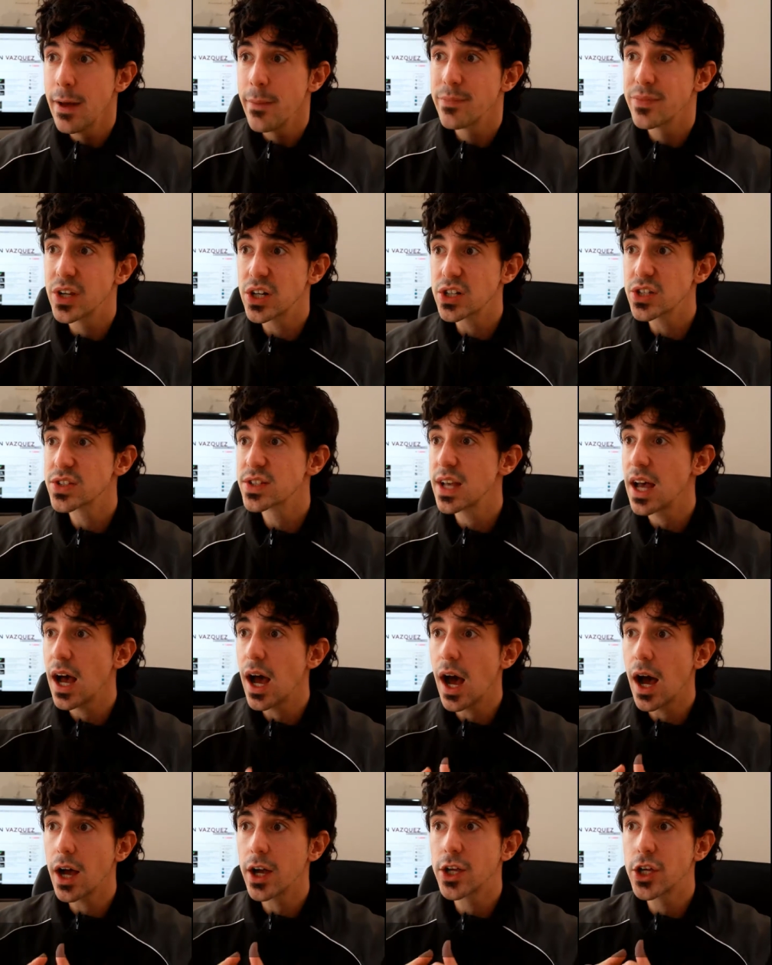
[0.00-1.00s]
there's
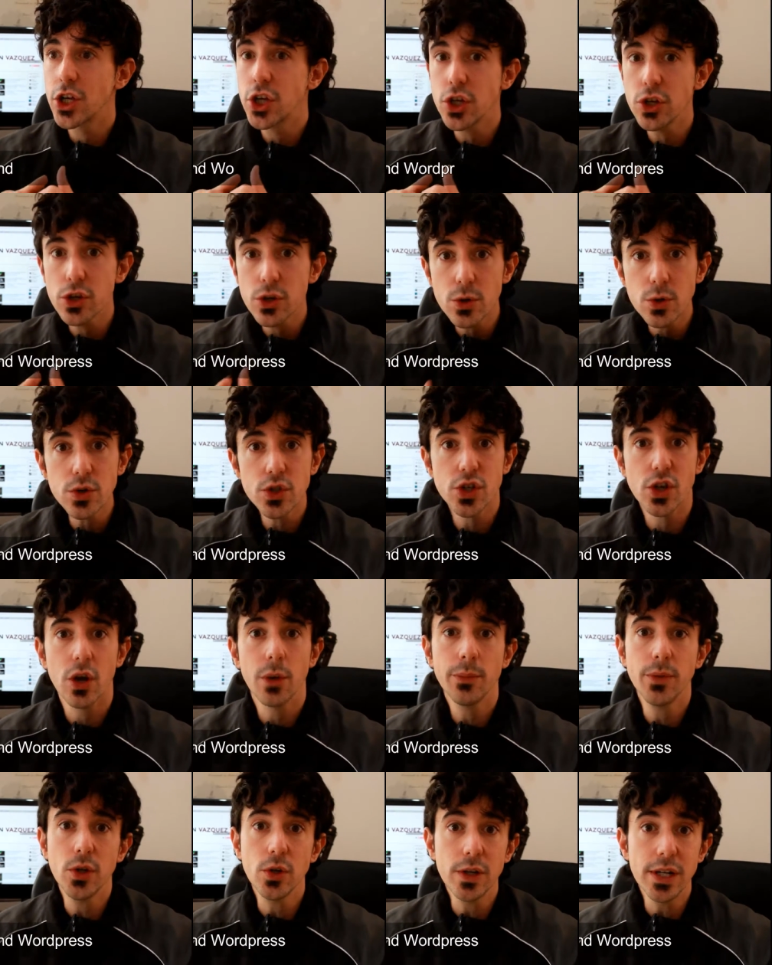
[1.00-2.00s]
a huge
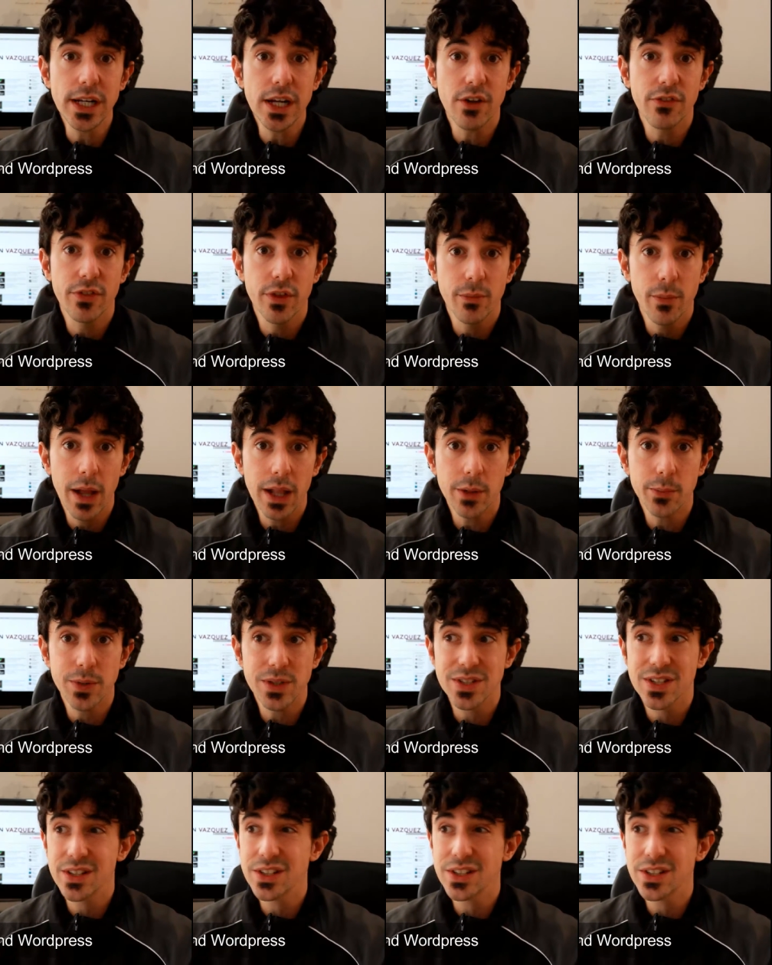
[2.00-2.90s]
community of developers,